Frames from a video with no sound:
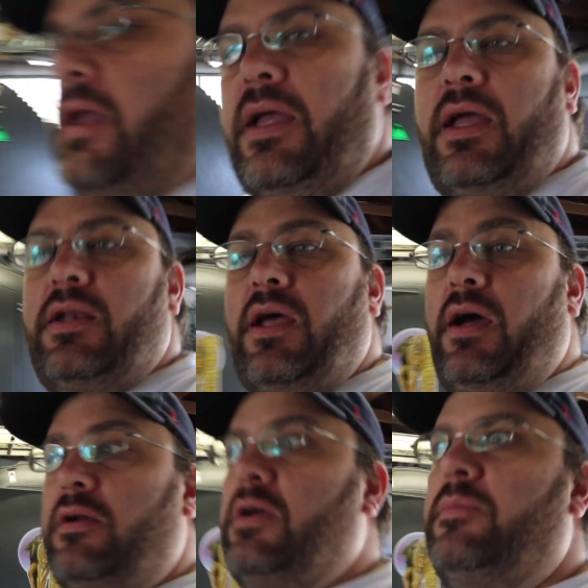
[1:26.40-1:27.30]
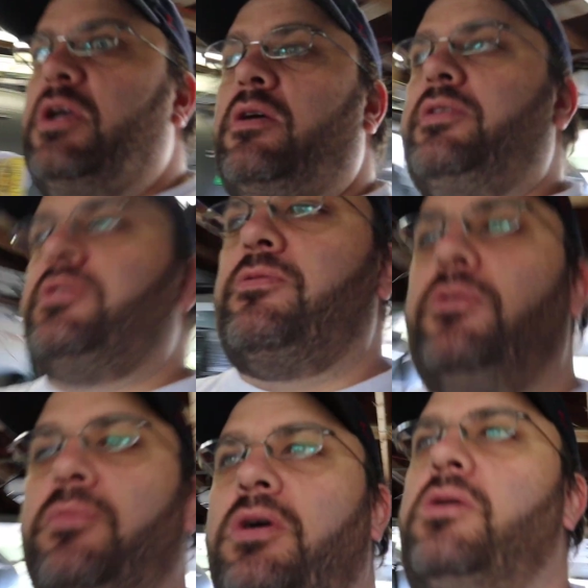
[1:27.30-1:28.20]
And how did I make all this
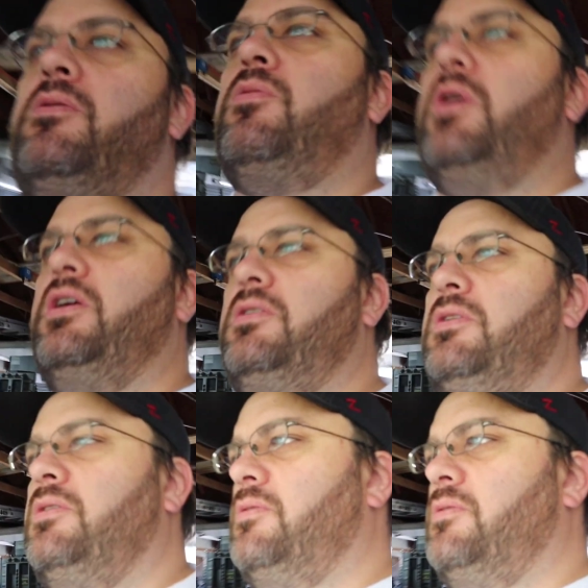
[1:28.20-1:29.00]
room? Well,